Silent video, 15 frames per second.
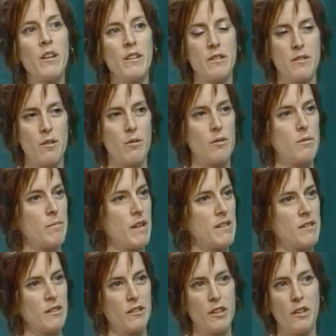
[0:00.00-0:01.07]
So it
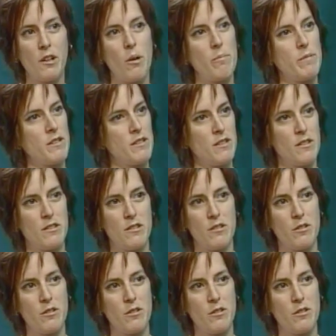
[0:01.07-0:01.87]
basically encompasses,